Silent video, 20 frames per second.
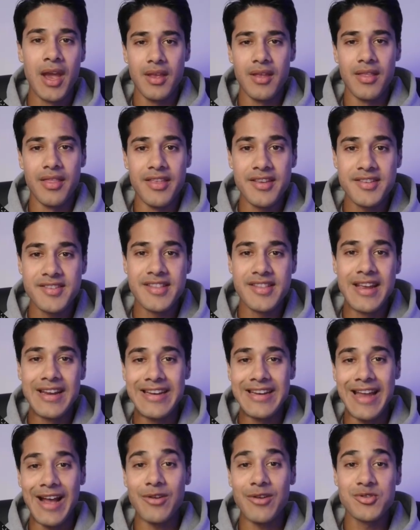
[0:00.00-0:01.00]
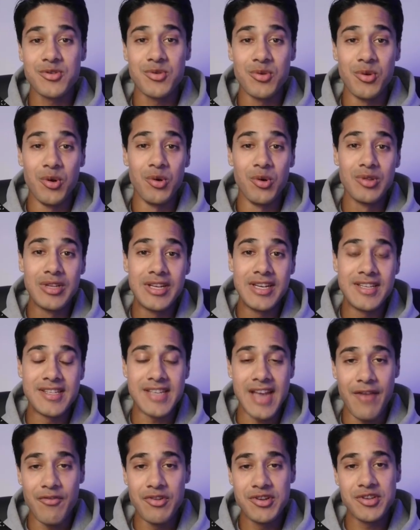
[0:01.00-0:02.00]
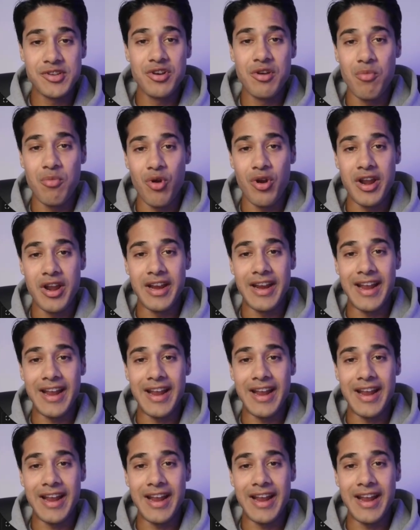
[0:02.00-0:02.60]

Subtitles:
This thing dials through old leads every single morning,